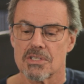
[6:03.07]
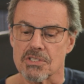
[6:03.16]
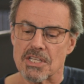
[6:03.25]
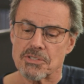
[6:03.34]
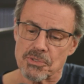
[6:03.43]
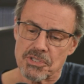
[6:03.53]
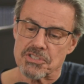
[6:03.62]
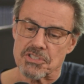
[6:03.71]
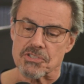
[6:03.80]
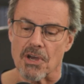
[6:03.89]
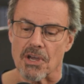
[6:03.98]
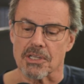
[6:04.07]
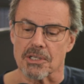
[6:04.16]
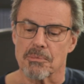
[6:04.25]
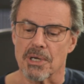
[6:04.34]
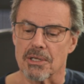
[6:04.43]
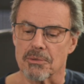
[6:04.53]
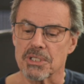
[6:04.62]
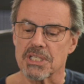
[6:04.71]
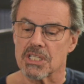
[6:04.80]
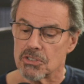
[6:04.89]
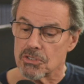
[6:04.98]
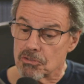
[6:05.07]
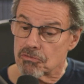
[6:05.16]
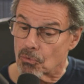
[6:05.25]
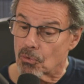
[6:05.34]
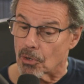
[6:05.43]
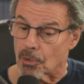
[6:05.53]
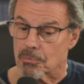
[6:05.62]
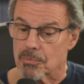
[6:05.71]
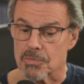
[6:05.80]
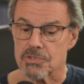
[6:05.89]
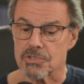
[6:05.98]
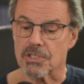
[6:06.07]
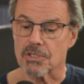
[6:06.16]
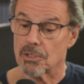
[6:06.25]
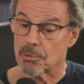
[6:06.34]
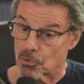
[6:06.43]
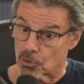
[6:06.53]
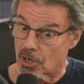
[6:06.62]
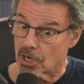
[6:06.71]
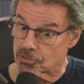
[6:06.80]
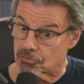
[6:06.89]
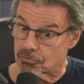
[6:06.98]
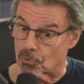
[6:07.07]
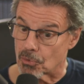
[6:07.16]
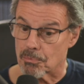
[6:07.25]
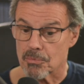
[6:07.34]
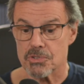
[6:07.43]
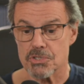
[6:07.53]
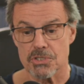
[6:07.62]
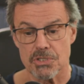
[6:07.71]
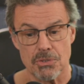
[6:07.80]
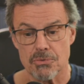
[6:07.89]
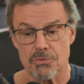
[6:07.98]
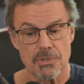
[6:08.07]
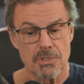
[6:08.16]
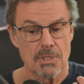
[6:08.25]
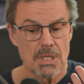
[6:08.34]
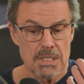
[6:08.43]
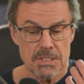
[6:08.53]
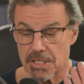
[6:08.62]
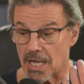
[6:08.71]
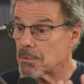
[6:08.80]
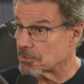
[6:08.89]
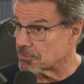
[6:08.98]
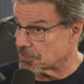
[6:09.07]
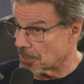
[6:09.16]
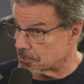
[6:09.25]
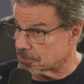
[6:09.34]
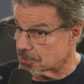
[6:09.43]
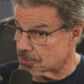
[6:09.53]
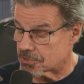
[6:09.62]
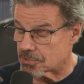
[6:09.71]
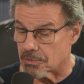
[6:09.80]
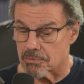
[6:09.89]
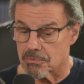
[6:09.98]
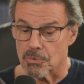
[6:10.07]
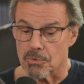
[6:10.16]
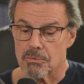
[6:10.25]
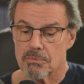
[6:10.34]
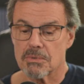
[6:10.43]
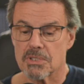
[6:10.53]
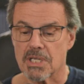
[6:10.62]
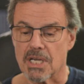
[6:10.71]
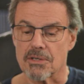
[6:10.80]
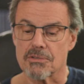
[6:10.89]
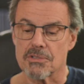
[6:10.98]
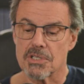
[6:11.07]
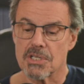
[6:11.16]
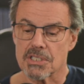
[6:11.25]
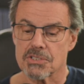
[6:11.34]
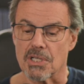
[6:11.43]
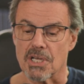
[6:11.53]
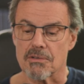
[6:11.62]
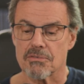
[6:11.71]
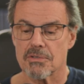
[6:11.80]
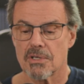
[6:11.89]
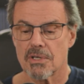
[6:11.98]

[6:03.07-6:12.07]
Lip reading: So that's what this is talking about. We get a new form, which they call a morontia form, which is a new type type that we'll encounter in the next life.